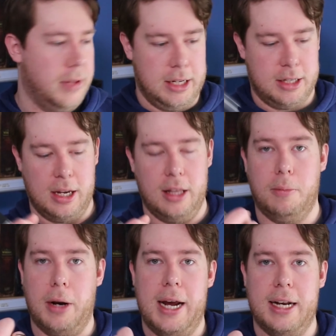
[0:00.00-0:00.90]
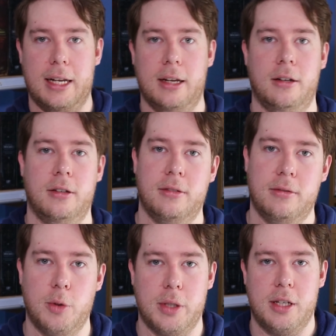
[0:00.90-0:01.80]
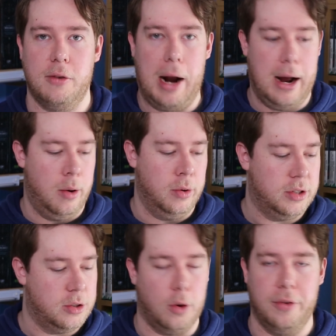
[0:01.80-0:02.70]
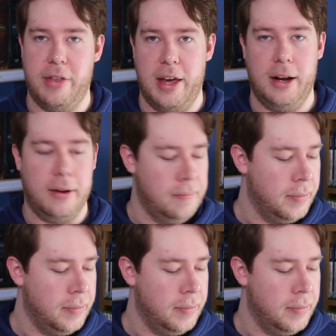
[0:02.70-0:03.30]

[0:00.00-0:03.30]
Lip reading: insert the blade in, twist it round sort of thing.